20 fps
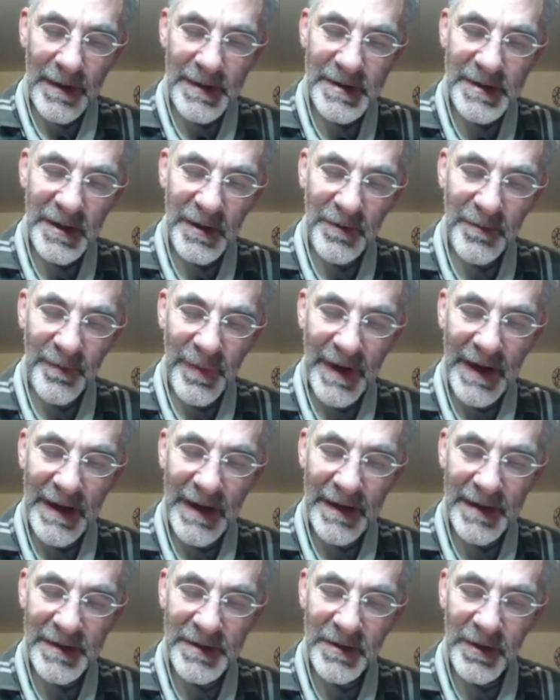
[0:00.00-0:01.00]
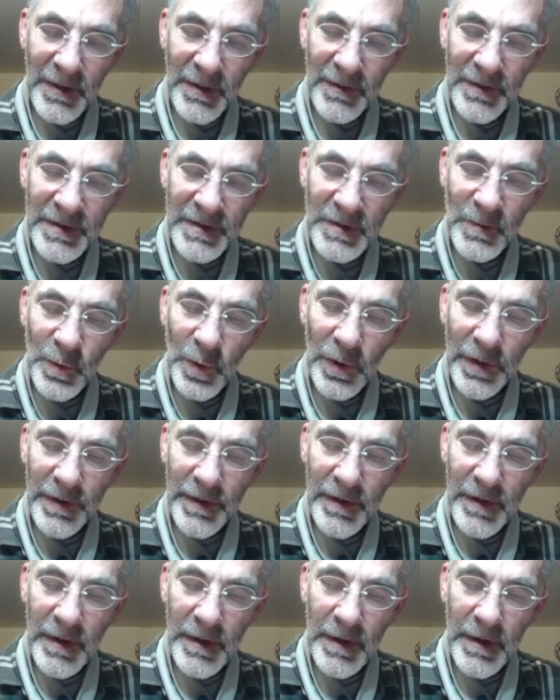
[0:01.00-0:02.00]
so p is congruent to
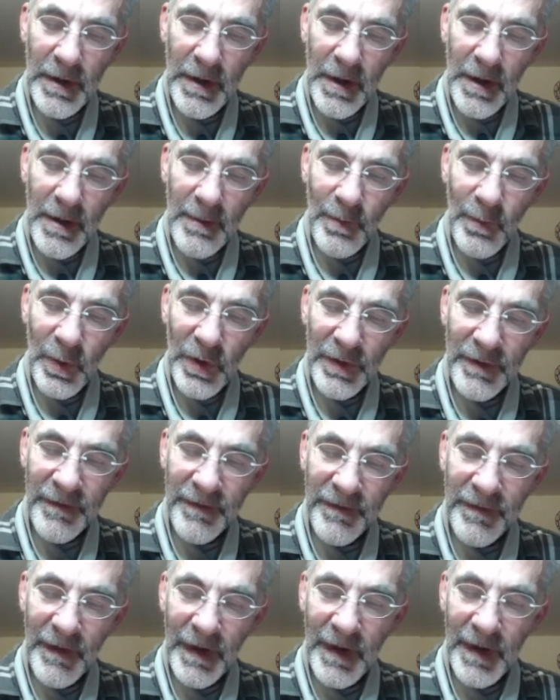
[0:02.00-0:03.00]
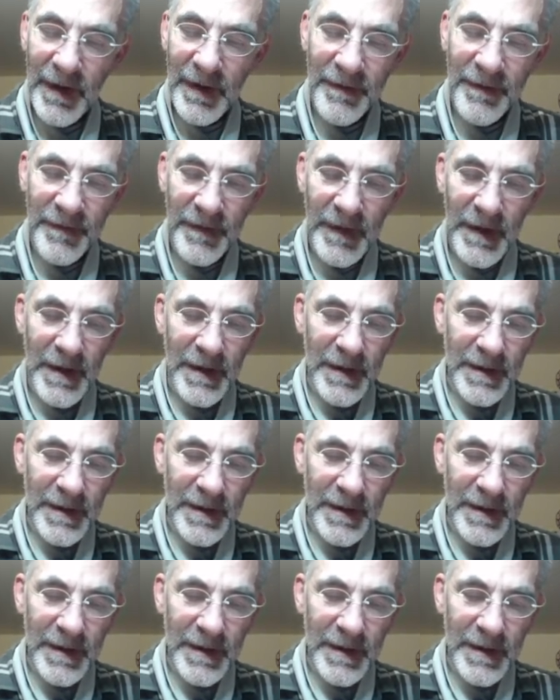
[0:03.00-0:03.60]
1 mod 5.